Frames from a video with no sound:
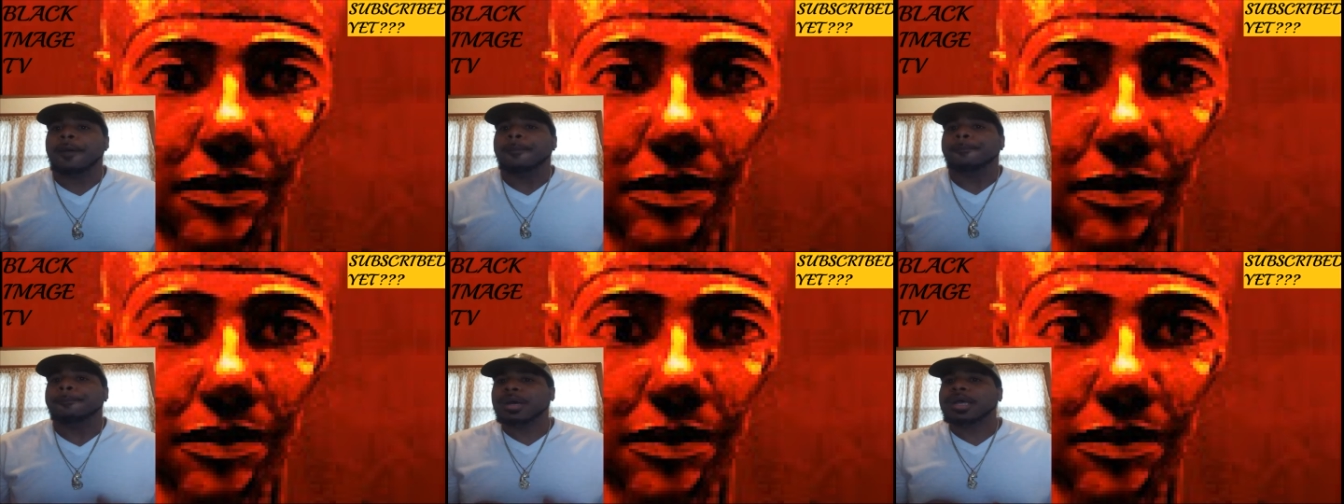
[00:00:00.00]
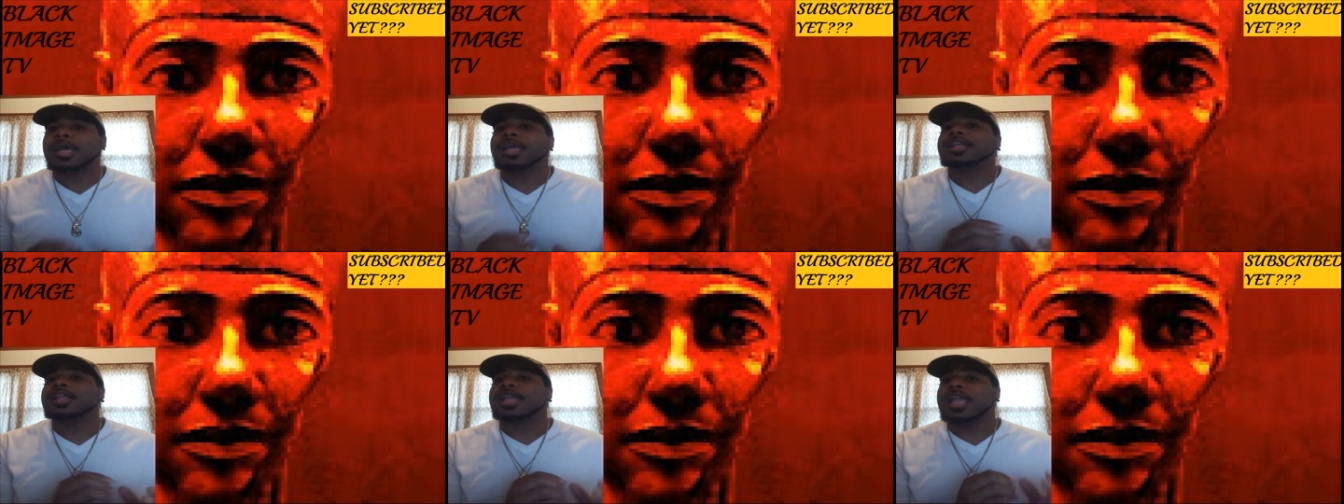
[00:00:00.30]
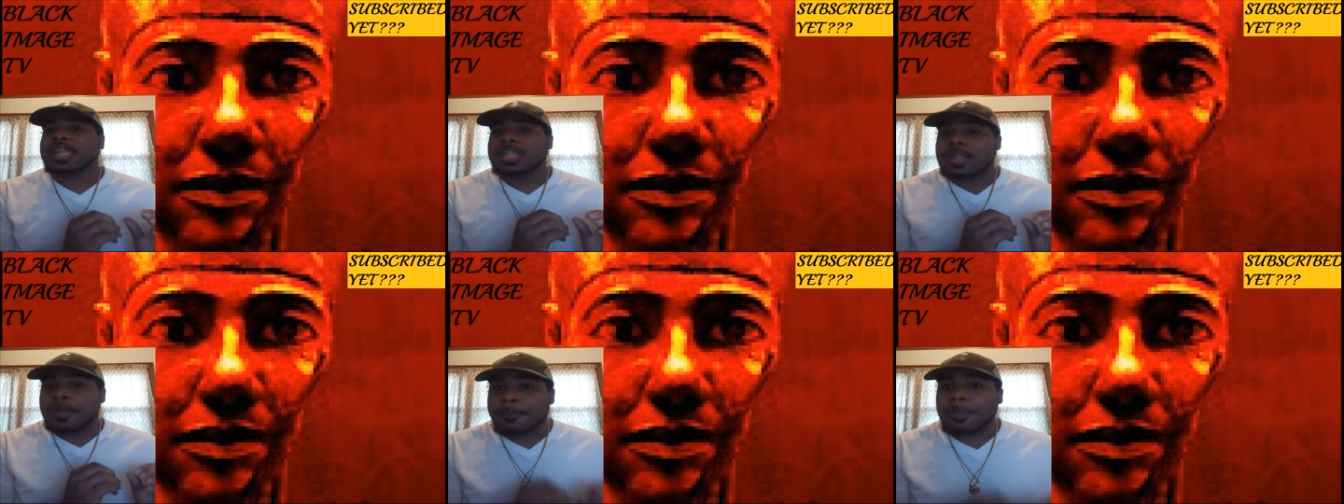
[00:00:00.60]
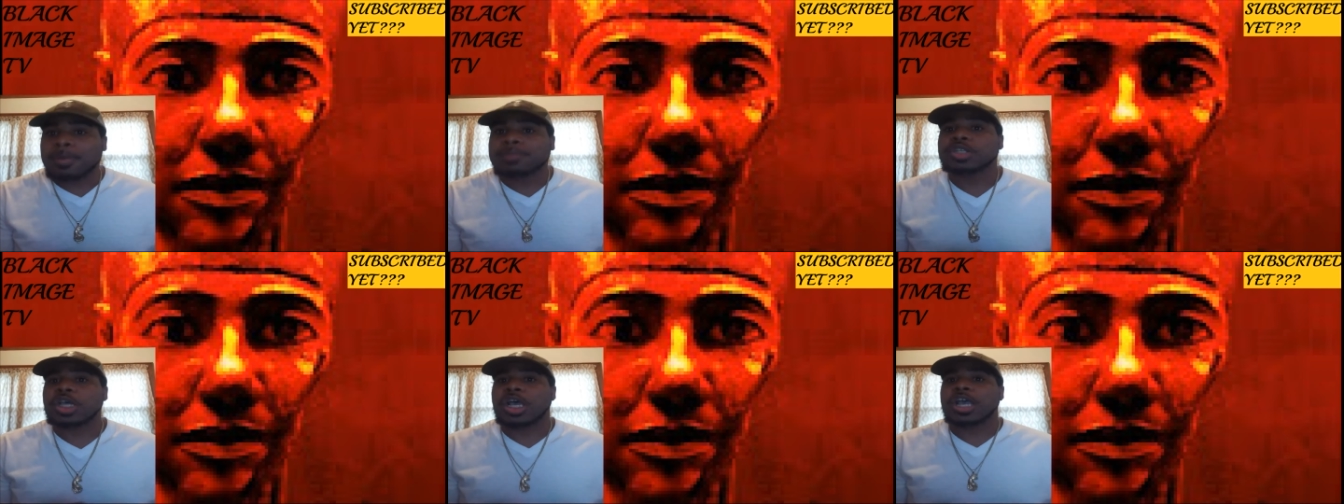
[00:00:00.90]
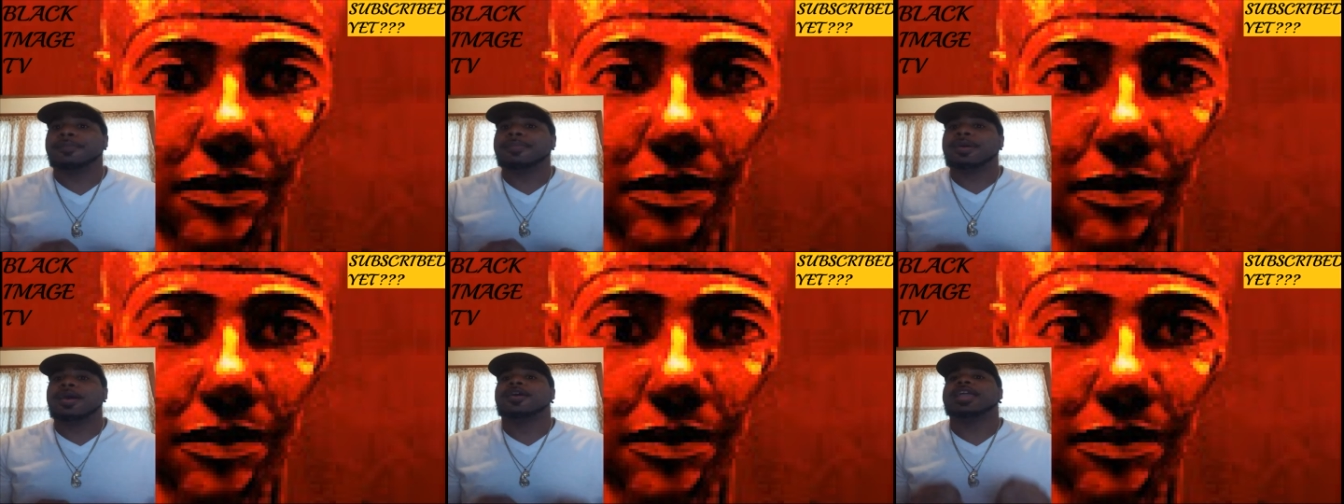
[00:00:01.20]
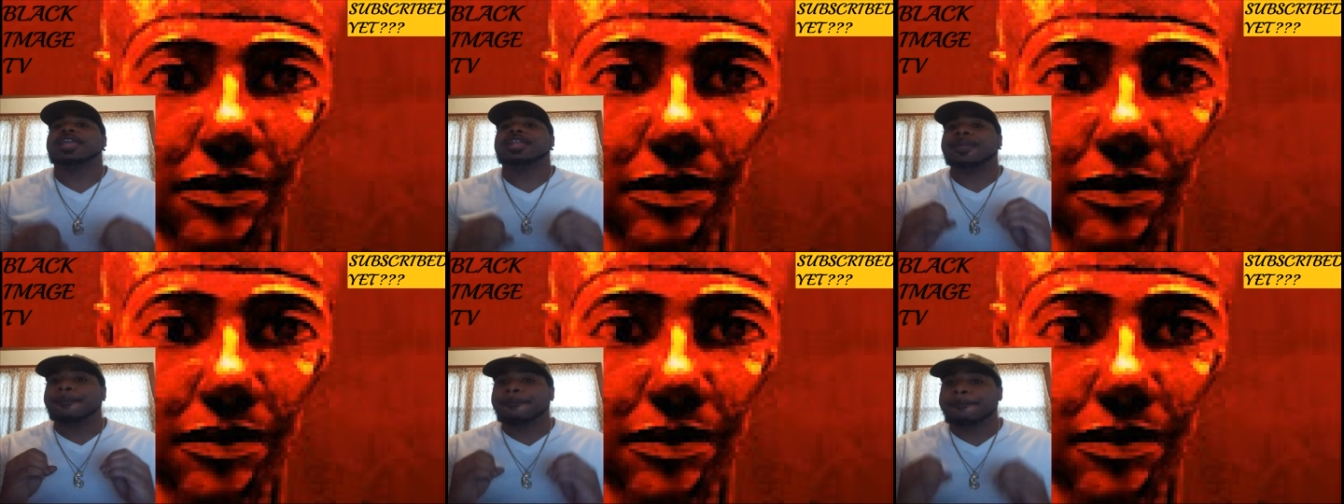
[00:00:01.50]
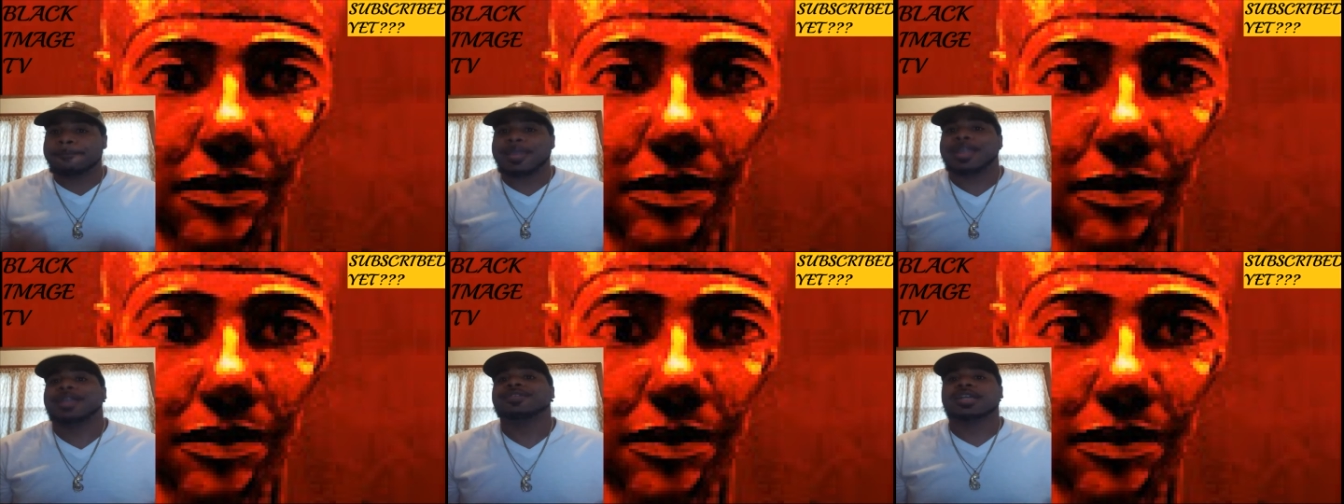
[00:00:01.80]
but I'm talking about in
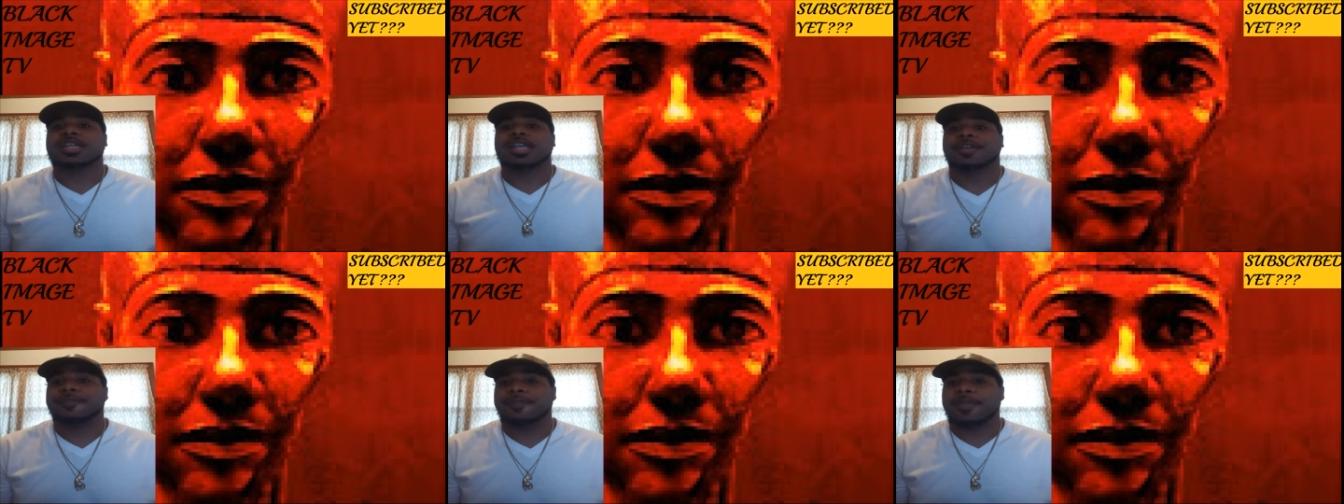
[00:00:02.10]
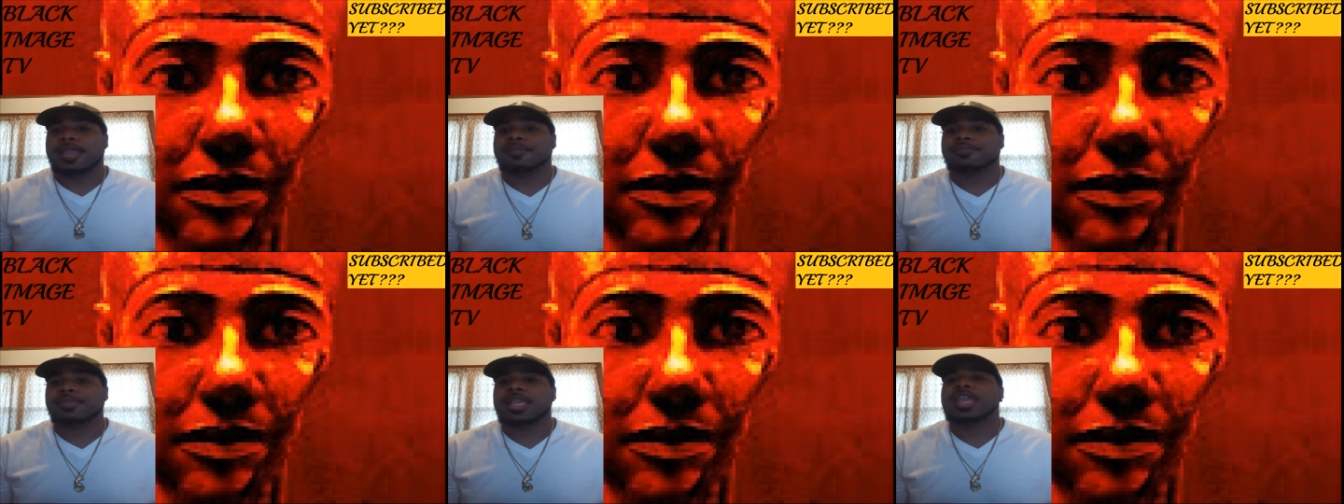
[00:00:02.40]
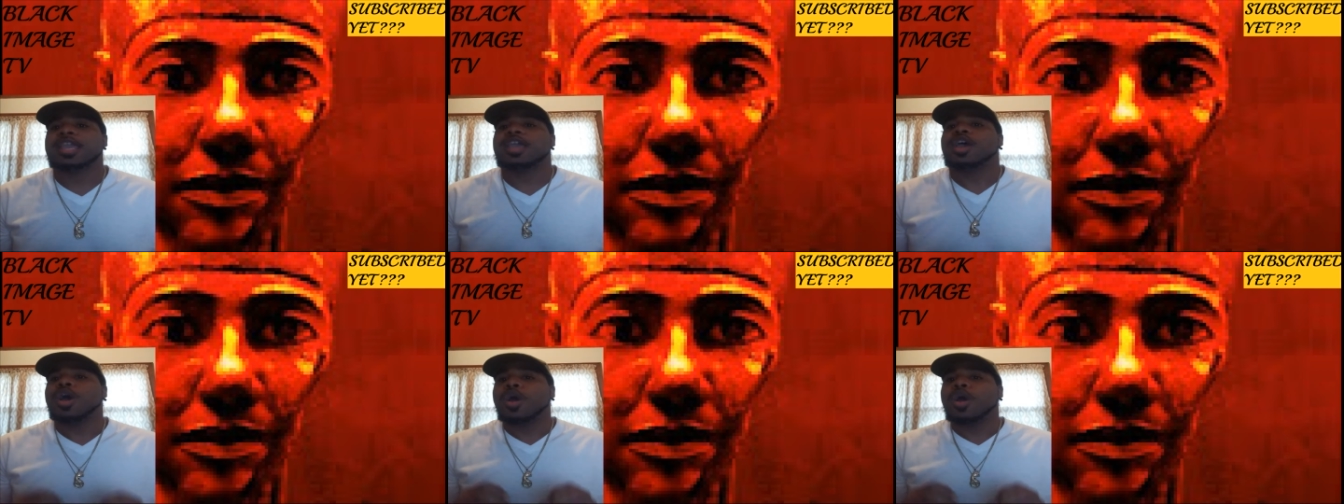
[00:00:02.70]
America, family.